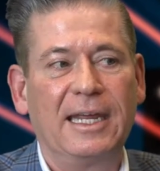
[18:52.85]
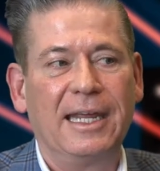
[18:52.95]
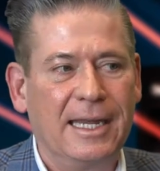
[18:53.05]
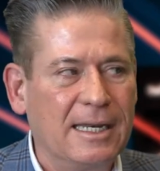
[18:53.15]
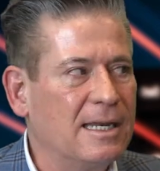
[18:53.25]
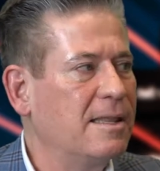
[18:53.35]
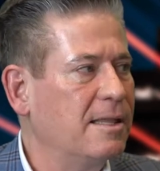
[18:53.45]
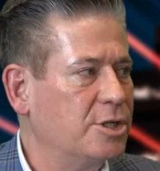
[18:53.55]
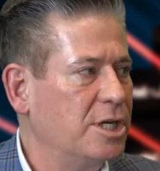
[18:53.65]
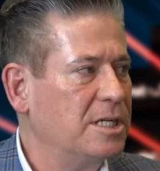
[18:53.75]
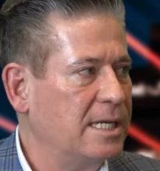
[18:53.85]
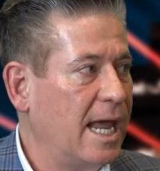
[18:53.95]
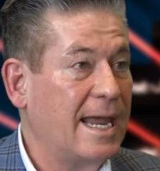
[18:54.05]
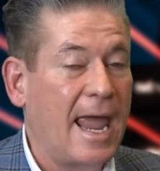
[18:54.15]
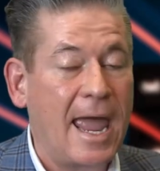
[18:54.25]
in the
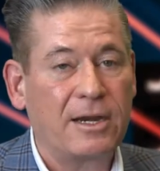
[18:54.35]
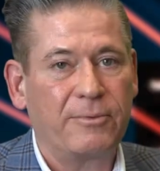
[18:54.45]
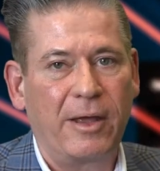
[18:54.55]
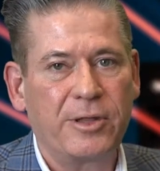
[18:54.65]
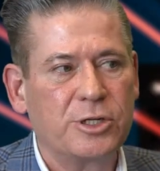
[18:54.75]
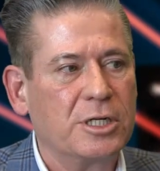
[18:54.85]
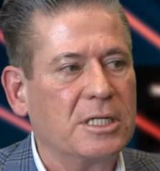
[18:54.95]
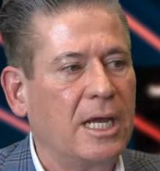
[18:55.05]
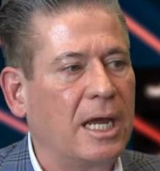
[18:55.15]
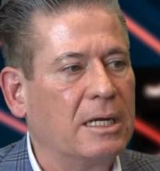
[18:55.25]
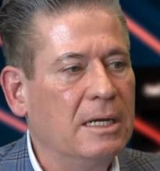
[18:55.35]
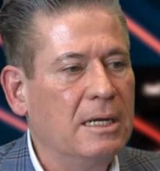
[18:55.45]
GTA and around the GTA.